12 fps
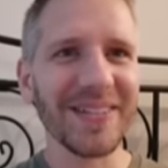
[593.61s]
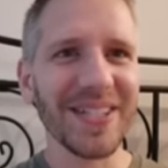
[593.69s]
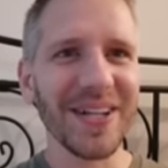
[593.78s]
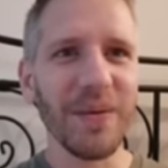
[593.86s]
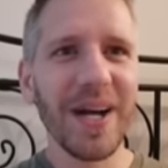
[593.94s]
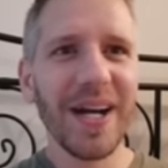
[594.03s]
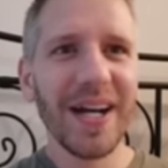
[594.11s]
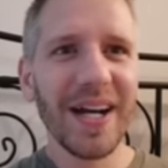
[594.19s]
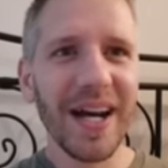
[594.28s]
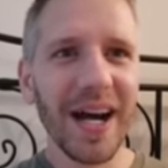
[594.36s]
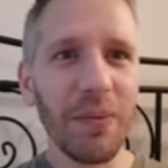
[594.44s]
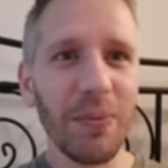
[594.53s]
So
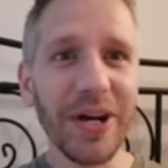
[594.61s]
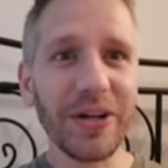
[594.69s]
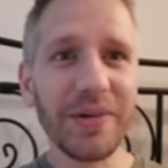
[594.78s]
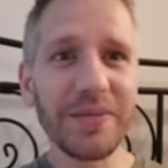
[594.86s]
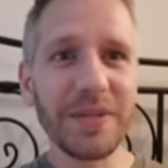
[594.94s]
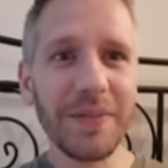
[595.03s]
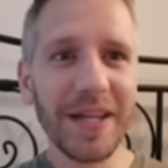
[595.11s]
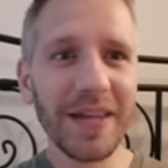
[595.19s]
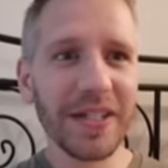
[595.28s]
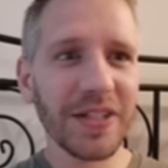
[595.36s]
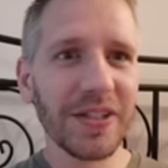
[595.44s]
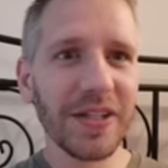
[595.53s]
rare Crimson Main,
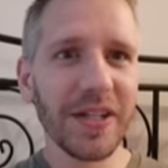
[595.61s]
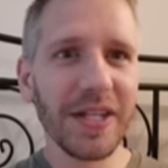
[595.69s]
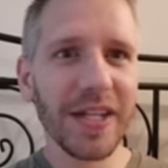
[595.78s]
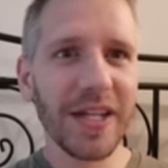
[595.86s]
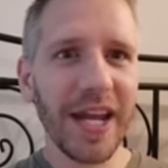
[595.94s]
that's good.